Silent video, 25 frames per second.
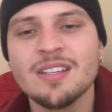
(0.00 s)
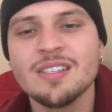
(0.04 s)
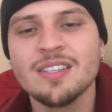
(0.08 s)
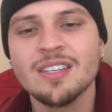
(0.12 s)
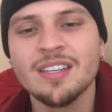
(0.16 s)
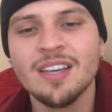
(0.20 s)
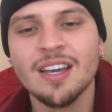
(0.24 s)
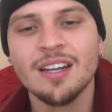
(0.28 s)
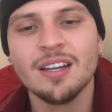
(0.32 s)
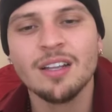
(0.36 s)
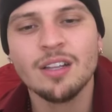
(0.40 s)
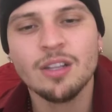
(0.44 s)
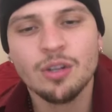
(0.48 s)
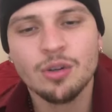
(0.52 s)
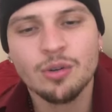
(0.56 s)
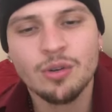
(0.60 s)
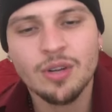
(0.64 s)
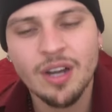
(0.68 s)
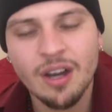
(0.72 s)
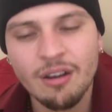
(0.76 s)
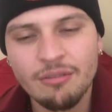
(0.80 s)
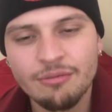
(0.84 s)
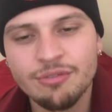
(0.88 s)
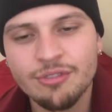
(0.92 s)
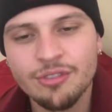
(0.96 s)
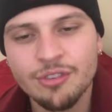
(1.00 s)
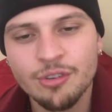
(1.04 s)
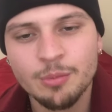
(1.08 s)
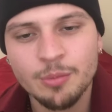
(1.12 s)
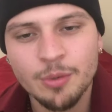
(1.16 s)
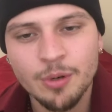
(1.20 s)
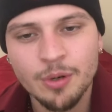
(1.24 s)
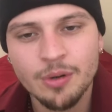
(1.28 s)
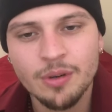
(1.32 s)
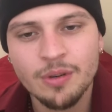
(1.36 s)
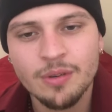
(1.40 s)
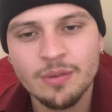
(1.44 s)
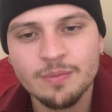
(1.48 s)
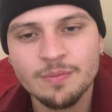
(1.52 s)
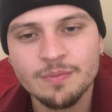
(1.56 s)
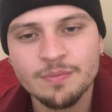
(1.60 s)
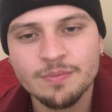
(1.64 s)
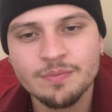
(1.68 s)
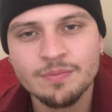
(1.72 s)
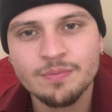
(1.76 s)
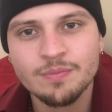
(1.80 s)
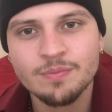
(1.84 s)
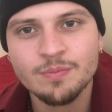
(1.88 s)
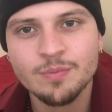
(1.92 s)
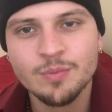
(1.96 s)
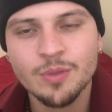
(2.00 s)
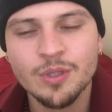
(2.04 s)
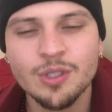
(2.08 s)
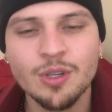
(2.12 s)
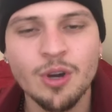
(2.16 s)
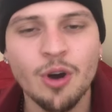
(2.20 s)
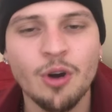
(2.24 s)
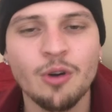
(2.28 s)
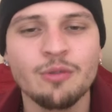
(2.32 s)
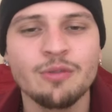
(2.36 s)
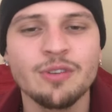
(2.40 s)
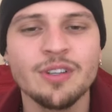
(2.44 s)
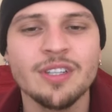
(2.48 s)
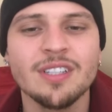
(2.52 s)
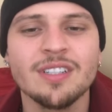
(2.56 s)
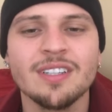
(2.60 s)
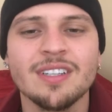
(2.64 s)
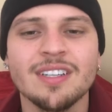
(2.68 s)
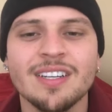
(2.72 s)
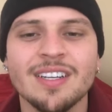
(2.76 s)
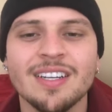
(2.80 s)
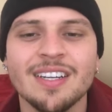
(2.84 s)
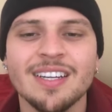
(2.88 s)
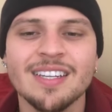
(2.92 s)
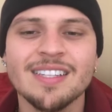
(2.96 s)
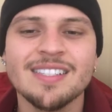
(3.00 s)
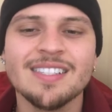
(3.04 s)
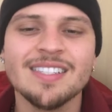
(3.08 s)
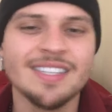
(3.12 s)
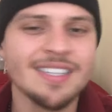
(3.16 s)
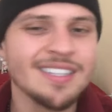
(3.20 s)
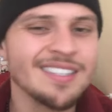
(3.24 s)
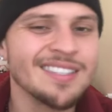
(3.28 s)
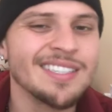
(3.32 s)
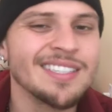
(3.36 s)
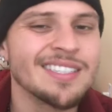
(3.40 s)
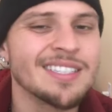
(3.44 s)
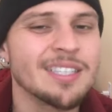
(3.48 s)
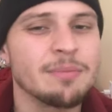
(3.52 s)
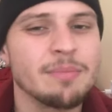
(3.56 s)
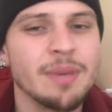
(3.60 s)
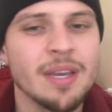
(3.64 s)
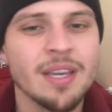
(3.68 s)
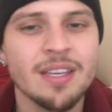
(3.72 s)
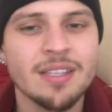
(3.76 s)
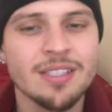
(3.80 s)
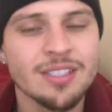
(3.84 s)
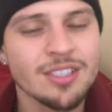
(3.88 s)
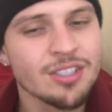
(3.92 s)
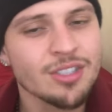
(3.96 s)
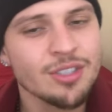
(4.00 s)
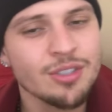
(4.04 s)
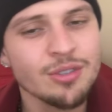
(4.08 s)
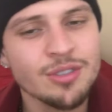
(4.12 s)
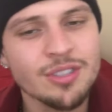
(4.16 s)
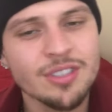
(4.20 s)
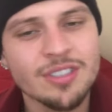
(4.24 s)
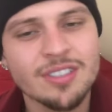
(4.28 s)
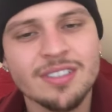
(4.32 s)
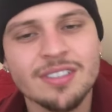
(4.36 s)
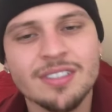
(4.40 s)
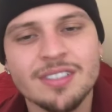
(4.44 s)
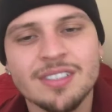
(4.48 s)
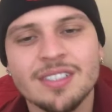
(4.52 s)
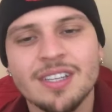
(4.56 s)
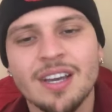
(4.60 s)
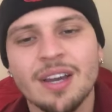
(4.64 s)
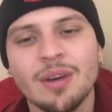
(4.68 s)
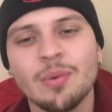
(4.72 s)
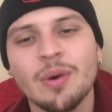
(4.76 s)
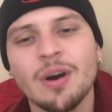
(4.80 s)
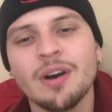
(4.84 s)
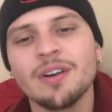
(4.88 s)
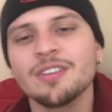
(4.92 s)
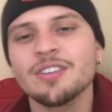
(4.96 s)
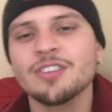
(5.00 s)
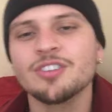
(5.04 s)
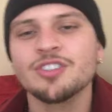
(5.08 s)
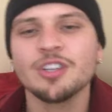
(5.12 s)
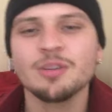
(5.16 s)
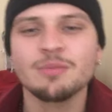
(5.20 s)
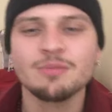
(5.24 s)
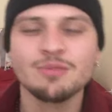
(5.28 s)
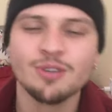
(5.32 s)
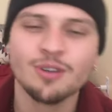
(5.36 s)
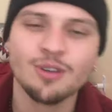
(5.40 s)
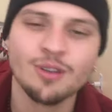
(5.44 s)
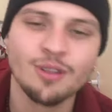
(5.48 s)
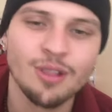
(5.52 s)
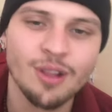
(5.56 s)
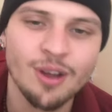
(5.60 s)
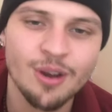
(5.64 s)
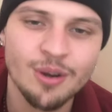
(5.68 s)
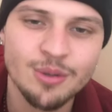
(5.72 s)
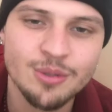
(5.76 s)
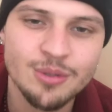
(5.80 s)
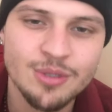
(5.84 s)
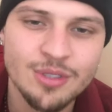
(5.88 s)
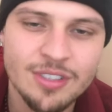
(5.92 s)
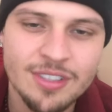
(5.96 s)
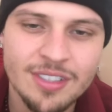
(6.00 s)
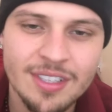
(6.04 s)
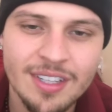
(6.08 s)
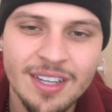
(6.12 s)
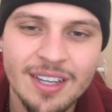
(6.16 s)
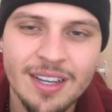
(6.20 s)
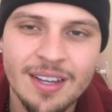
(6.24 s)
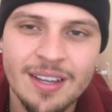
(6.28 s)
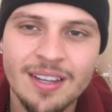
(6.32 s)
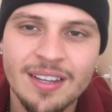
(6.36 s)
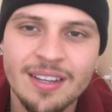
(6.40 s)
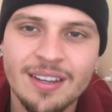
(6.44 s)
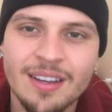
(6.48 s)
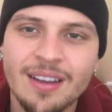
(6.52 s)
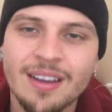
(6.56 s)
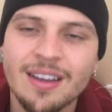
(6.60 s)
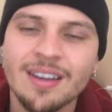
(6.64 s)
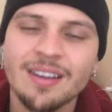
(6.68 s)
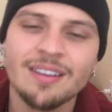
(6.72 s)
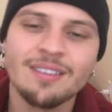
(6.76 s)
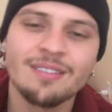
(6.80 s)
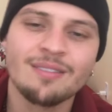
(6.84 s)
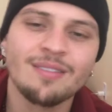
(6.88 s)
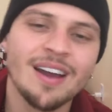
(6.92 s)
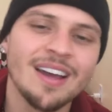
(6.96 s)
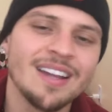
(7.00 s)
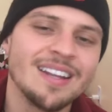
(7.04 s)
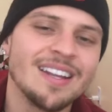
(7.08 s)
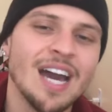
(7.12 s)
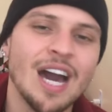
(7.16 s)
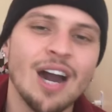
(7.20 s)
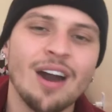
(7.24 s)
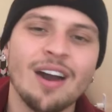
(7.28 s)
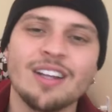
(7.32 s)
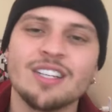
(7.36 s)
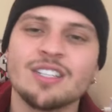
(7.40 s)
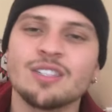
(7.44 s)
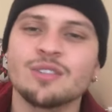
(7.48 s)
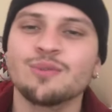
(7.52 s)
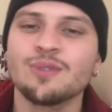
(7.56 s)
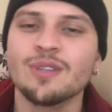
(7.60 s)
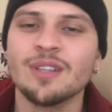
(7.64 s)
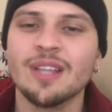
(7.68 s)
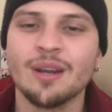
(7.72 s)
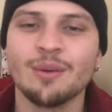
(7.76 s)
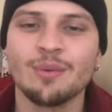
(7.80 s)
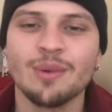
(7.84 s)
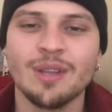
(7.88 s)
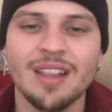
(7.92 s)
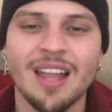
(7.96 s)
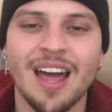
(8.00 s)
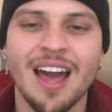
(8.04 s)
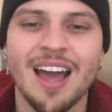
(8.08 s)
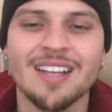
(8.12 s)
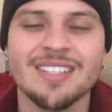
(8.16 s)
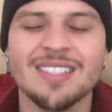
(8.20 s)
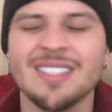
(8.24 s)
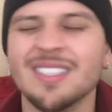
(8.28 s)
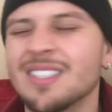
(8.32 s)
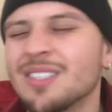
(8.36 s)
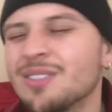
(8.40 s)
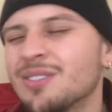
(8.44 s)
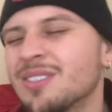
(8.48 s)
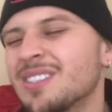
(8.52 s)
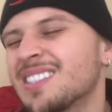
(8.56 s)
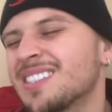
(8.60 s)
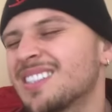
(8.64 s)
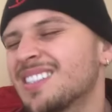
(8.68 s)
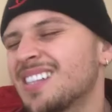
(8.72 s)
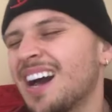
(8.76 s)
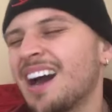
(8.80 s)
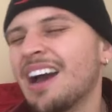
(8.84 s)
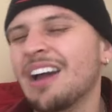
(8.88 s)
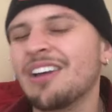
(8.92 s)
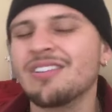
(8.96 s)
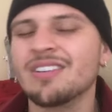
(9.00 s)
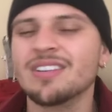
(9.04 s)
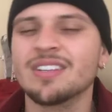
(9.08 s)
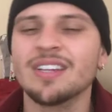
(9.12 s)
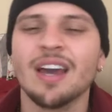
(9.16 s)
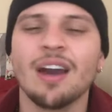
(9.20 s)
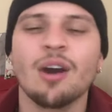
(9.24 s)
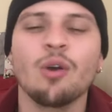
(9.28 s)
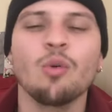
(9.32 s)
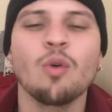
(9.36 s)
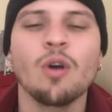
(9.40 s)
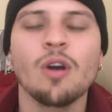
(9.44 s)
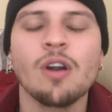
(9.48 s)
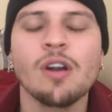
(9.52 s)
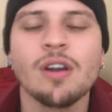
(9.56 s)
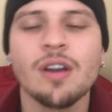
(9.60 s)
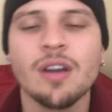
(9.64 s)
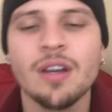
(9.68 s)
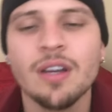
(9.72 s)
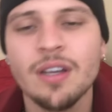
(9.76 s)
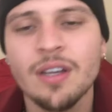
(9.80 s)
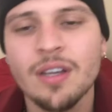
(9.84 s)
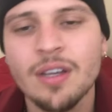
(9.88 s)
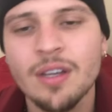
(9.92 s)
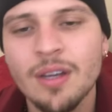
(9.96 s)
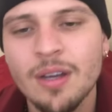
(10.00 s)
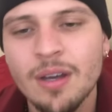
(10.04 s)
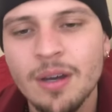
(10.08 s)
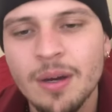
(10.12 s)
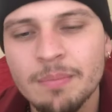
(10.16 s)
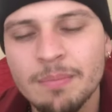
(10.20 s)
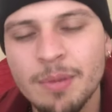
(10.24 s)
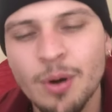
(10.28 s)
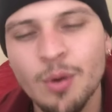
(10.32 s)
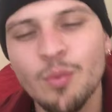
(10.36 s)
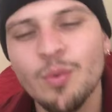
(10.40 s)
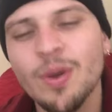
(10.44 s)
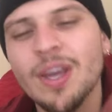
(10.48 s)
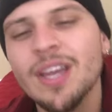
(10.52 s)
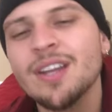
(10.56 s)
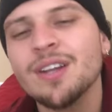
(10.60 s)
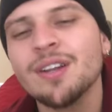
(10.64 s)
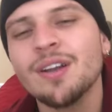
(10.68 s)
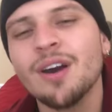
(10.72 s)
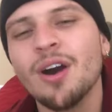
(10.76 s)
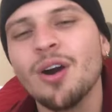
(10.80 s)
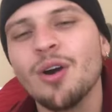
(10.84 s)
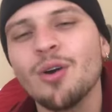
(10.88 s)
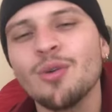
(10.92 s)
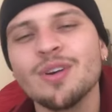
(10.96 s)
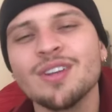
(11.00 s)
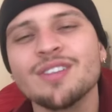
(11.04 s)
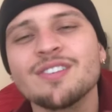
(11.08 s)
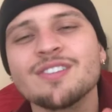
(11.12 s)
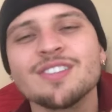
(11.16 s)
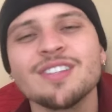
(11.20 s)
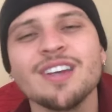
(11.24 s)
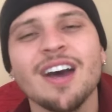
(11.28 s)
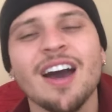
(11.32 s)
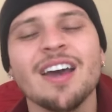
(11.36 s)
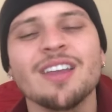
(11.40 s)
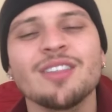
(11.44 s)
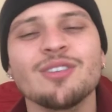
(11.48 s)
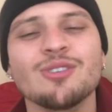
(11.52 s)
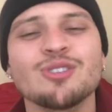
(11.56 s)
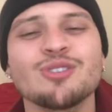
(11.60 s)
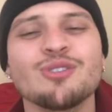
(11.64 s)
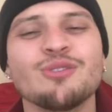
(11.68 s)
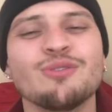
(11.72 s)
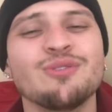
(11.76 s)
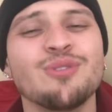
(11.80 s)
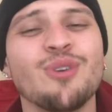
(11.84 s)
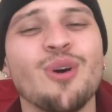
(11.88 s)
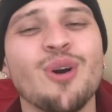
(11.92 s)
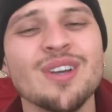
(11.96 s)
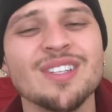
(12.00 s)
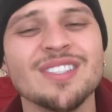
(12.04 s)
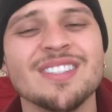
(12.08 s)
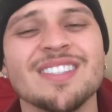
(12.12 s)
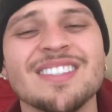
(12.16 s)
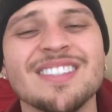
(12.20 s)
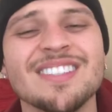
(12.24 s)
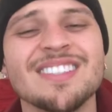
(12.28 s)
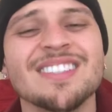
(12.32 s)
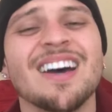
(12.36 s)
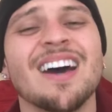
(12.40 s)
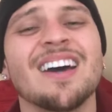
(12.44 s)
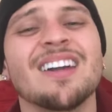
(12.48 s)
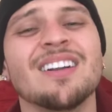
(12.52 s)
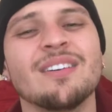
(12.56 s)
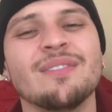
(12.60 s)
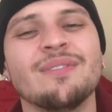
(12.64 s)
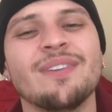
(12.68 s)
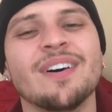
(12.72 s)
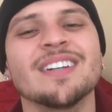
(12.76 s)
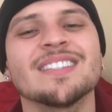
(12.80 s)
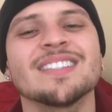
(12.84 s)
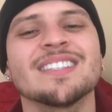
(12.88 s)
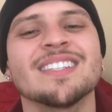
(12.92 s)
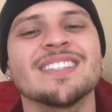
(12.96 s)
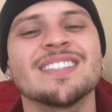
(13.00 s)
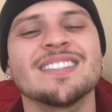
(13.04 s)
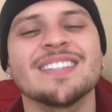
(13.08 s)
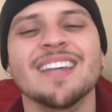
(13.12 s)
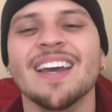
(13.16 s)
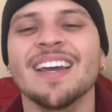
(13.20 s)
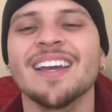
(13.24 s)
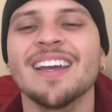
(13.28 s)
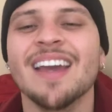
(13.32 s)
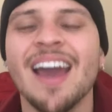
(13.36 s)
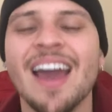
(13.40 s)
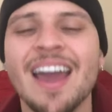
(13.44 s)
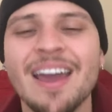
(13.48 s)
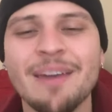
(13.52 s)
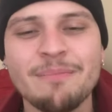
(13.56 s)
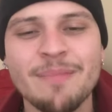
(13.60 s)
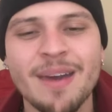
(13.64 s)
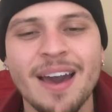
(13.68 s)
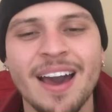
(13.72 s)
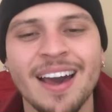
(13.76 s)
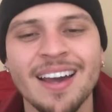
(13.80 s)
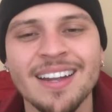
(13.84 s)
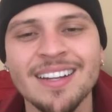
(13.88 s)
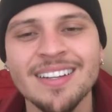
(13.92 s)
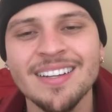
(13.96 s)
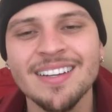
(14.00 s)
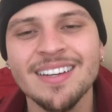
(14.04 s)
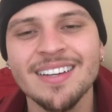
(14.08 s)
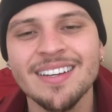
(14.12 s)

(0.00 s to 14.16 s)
to get a little comfortable. With COVID, it's easy to make excuses and say, well, the gyms are closed. Right now, I just feel like relaxing. It was a tiring day at work. But we know inside, there's a voice inside of us that say, hey man,